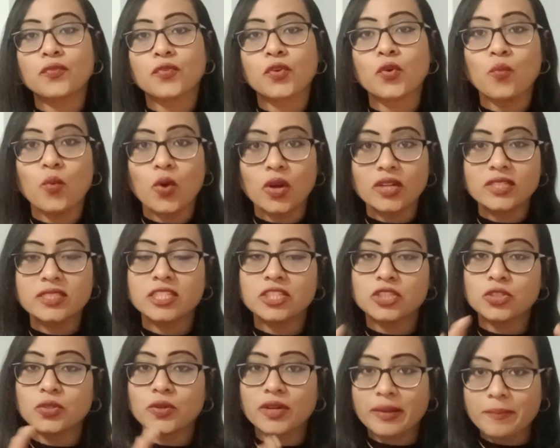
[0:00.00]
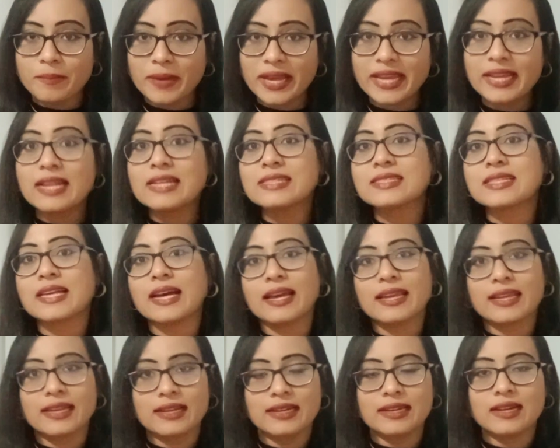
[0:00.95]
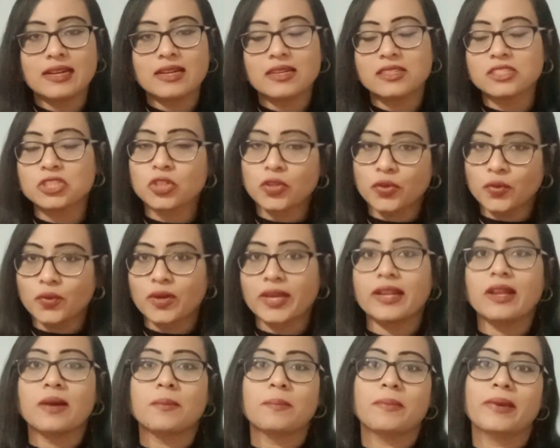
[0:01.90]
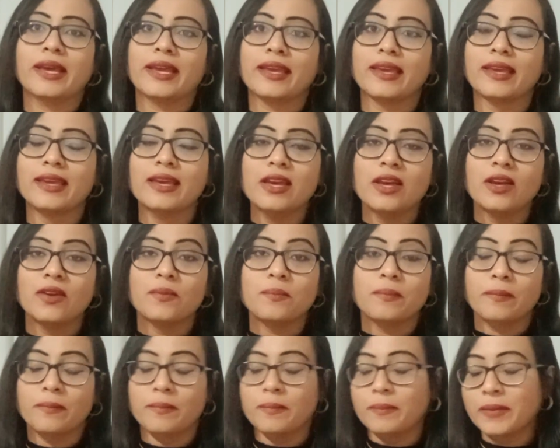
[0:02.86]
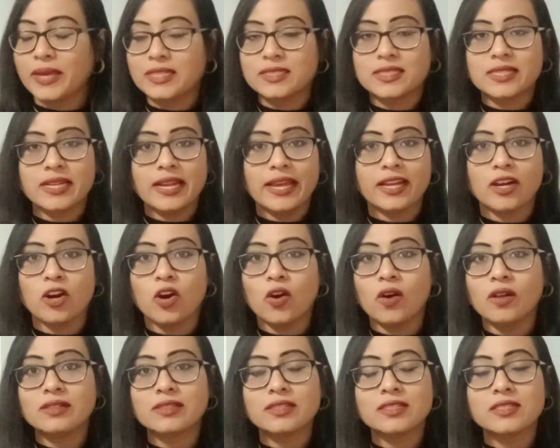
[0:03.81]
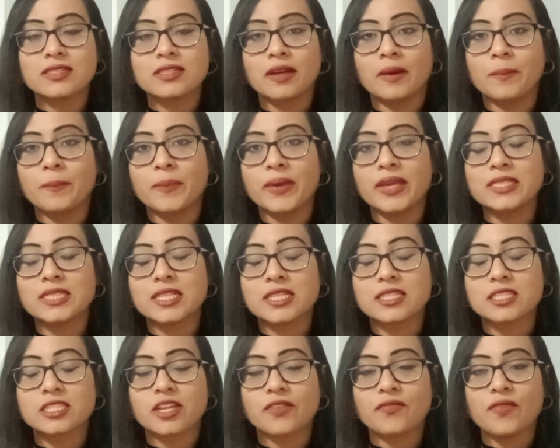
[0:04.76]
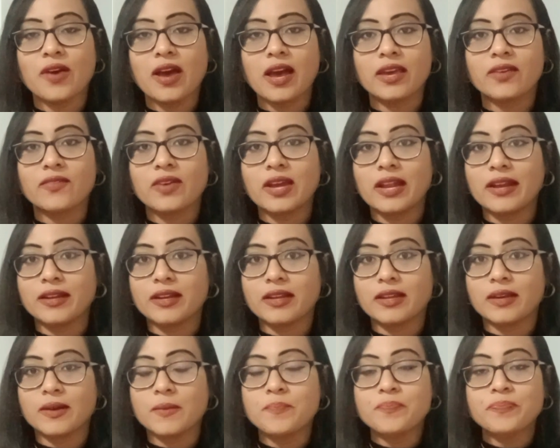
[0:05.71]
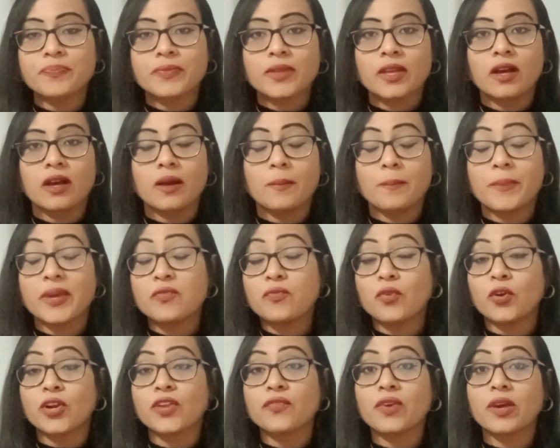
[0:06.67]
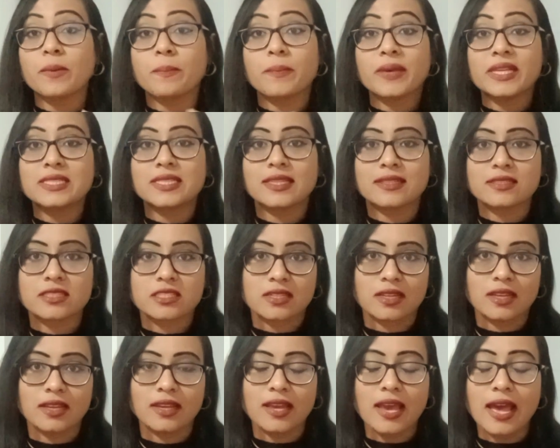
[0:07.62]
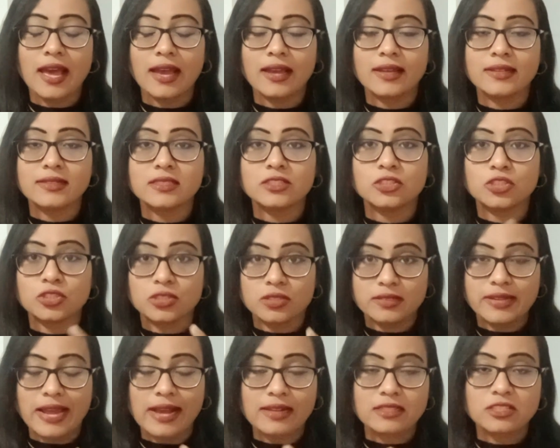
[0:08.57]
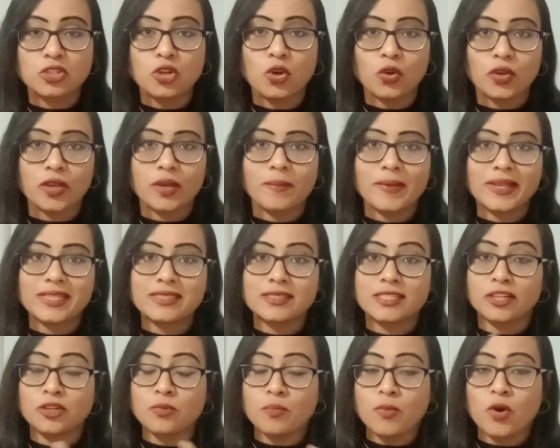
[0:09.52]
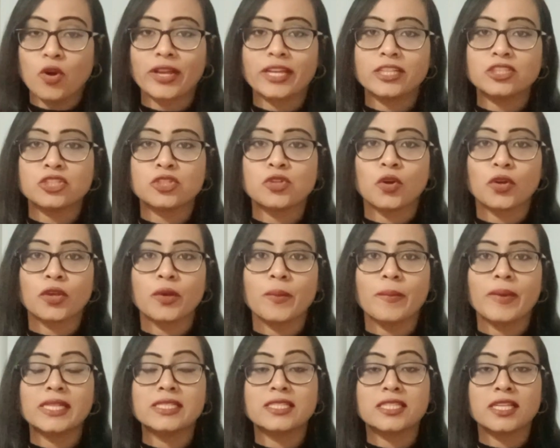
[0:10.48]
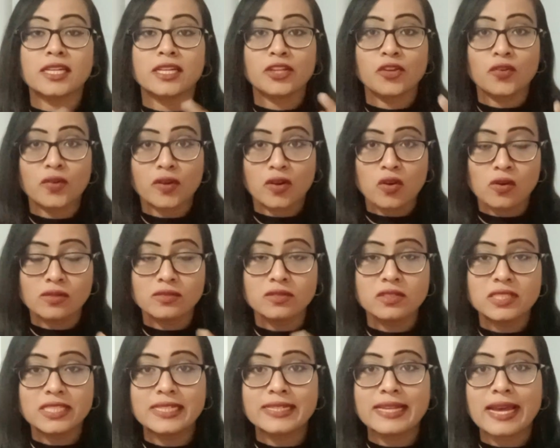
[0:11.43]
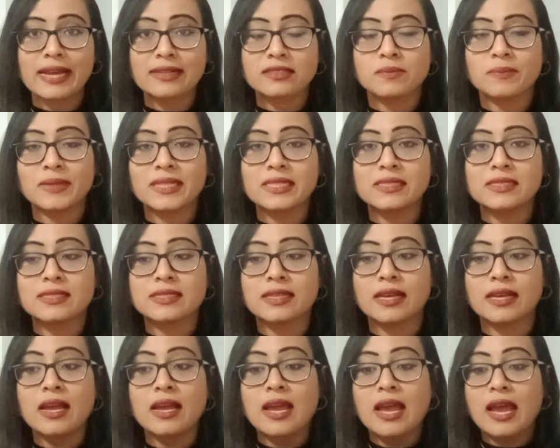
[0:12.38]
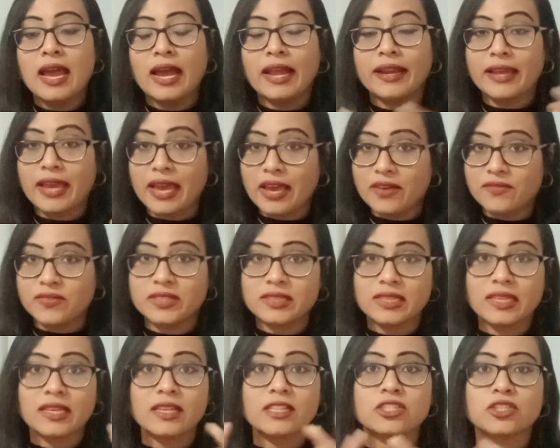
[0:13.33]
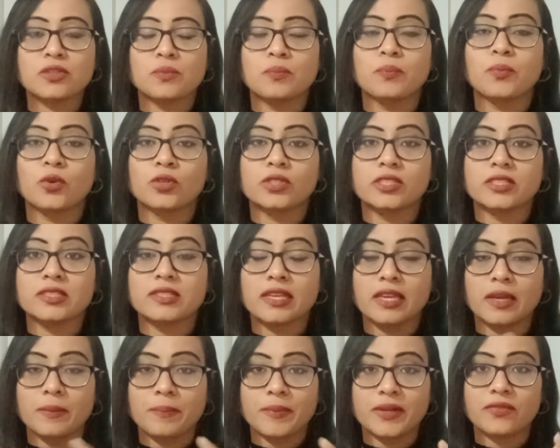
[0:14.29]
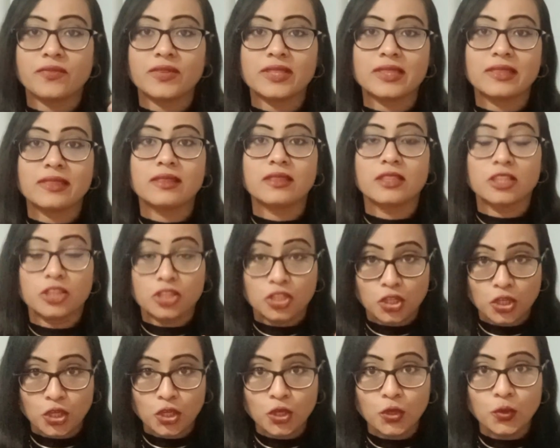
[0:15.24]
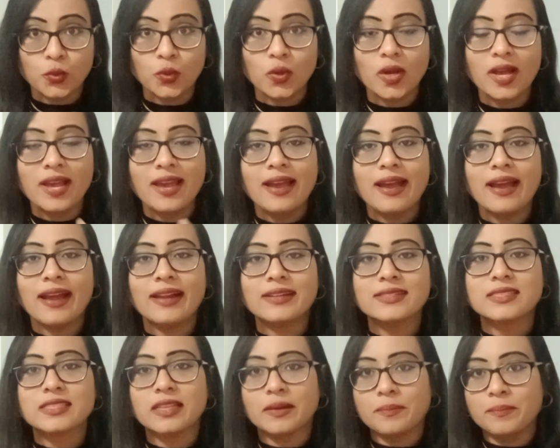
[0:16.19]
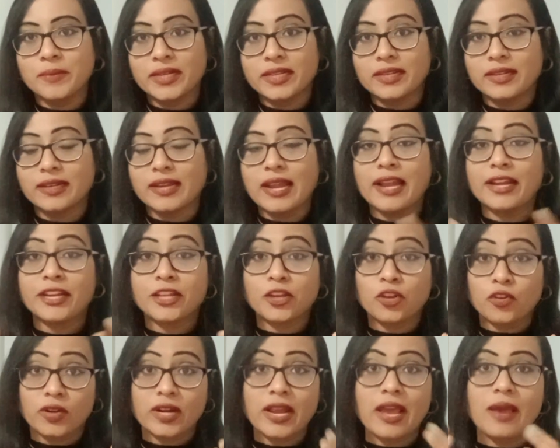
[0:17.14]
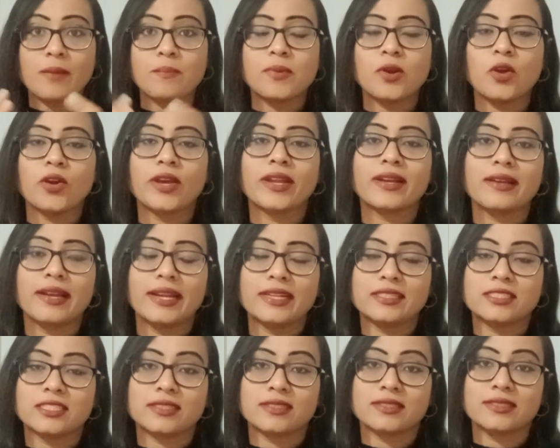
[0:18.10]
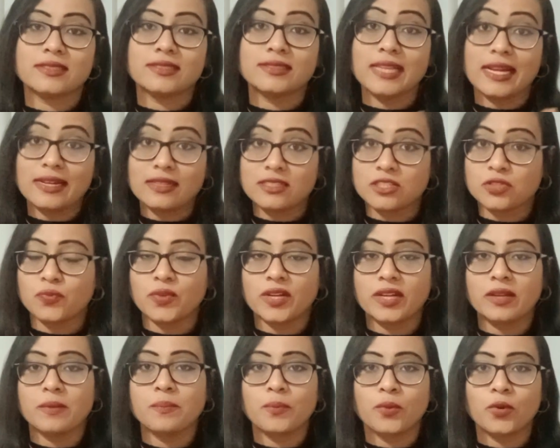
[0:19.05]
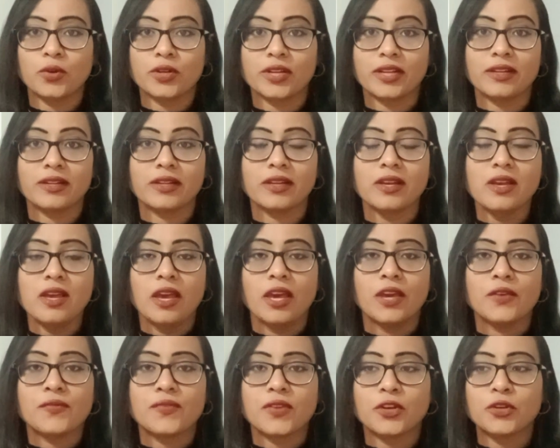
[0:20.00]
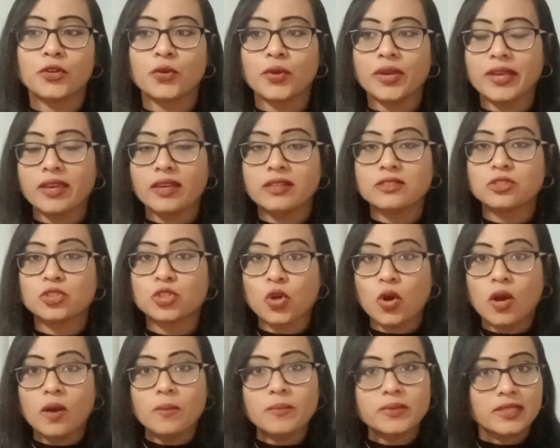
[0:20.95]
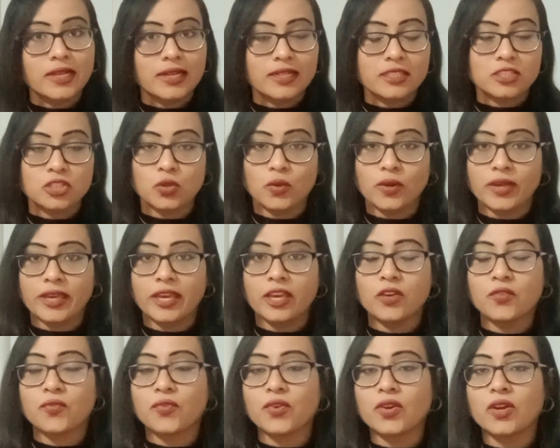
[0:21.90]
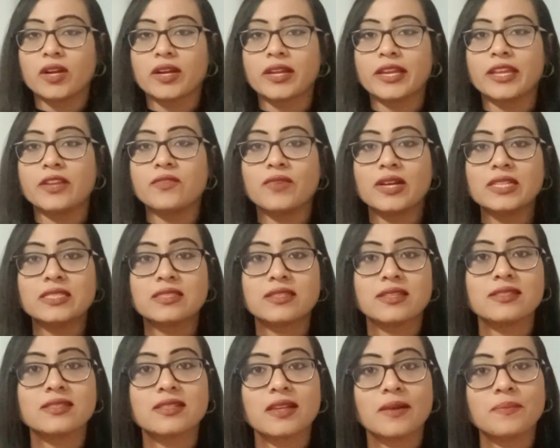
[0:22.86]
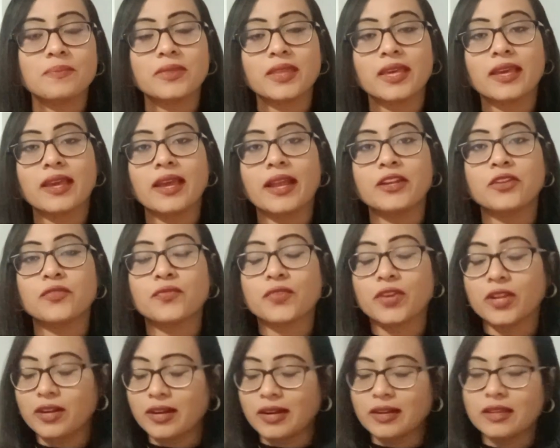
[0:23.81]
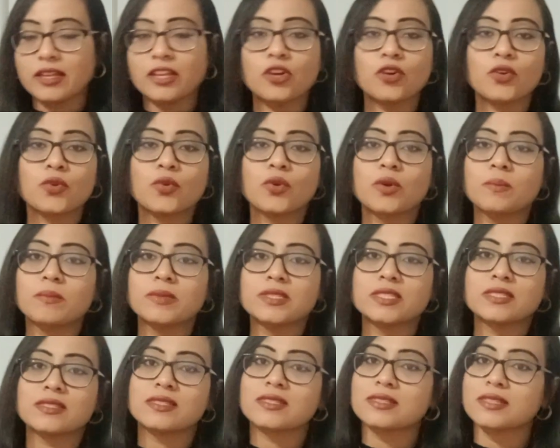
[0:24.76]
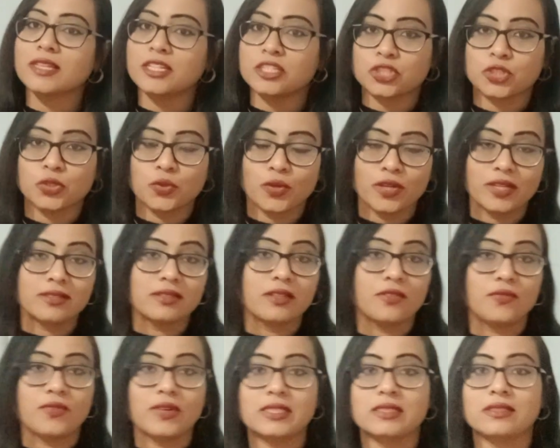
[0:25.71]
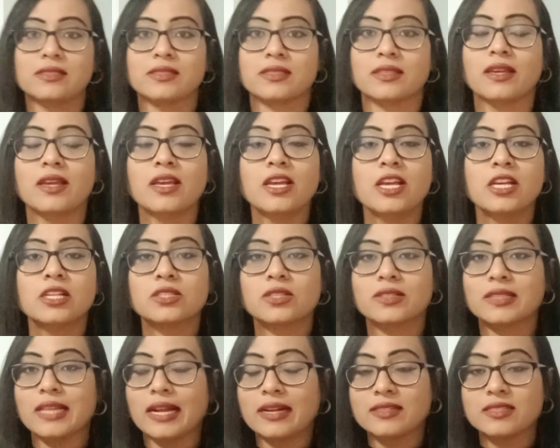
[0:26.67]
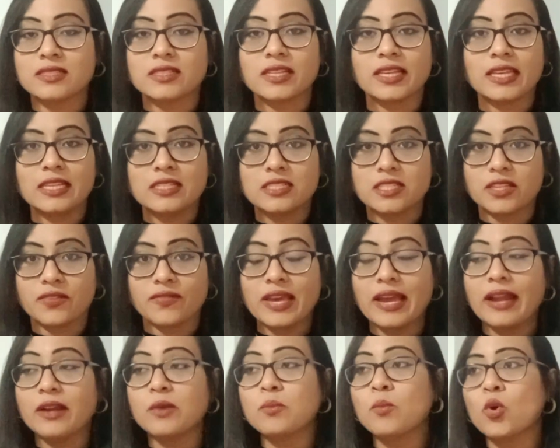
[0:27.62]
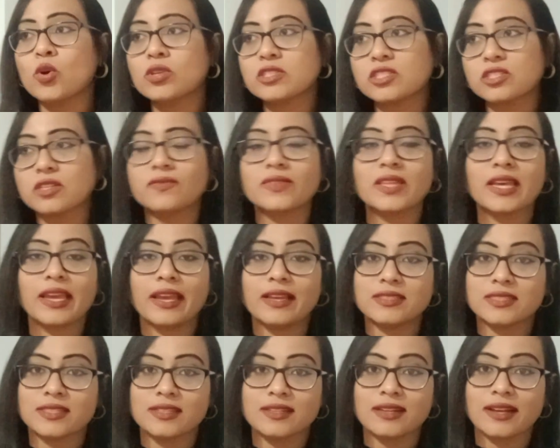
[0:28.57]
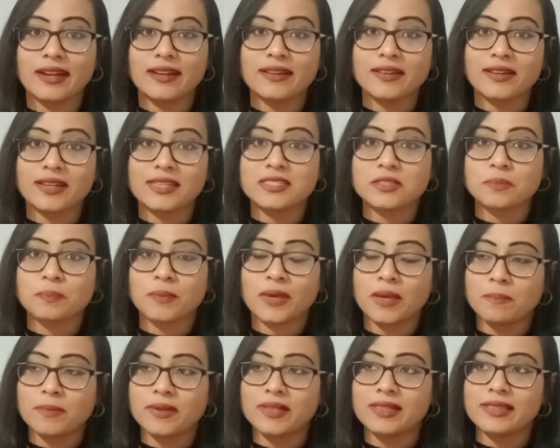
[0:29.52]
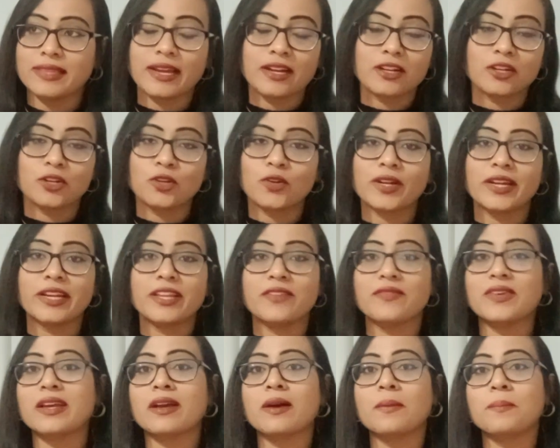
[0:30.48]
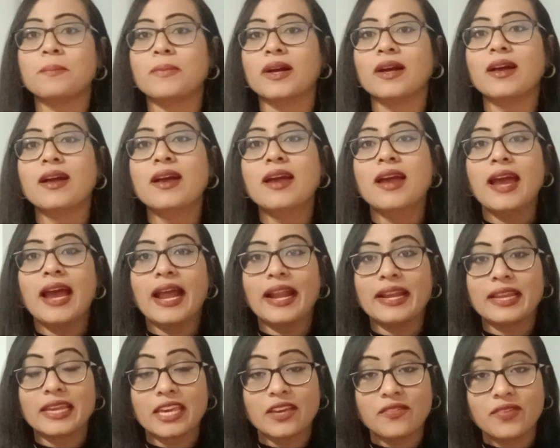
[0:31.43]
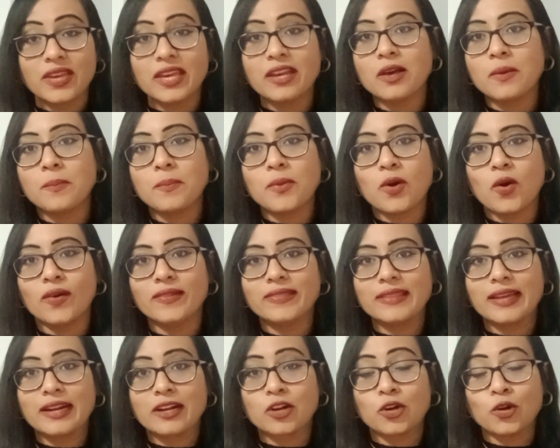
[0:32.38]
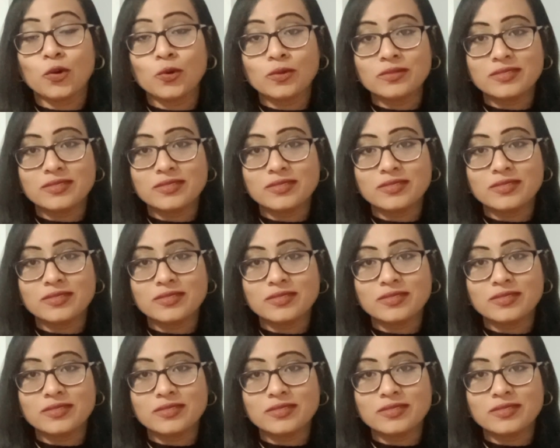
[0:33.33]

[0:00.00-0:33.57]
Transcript: wanted to remain as ILR, so you can apply. Means like all this P65 and P45, P60 and tax documents and mortgage documents and your council tax bills and everything is important. Keep it with you and submit it, and your employer letter, that is very important. If you're doing a job, that is okay. If you're investing something and if you're running your own business, then show it the funds. So that is the easy way. And most of the Asian countries people, they are not living up and giving up on their own